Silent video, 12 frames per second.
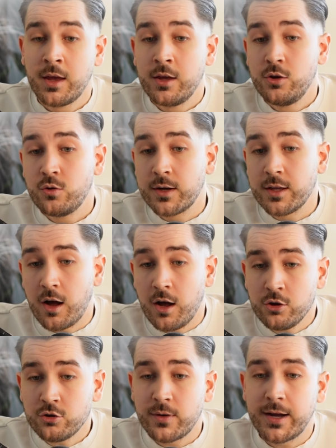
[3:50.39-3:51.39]
You can
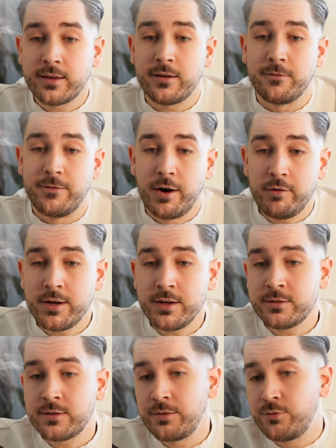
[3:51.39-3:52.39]
also add variants
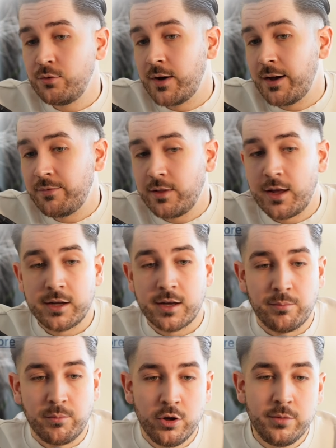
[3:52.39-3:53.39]
if you have like
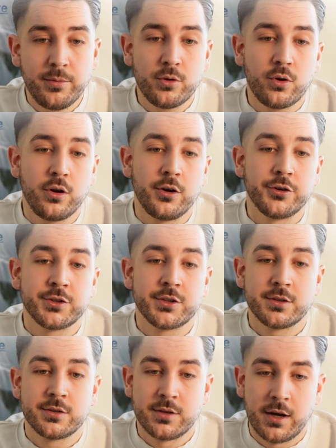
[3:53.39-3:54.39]
multiple colors,
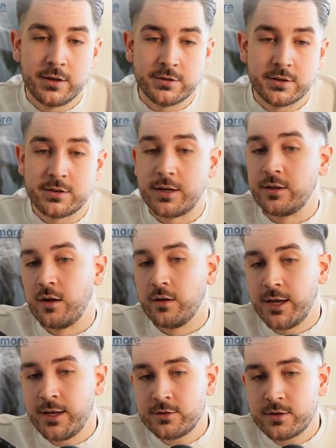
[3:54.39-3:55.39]
sizes and all
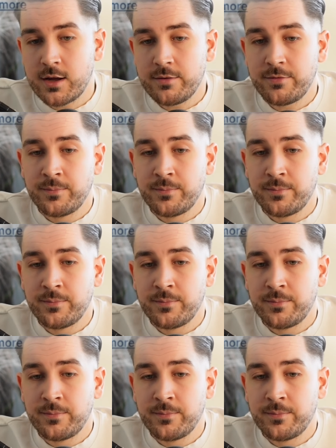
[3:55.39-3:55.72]
that stuff.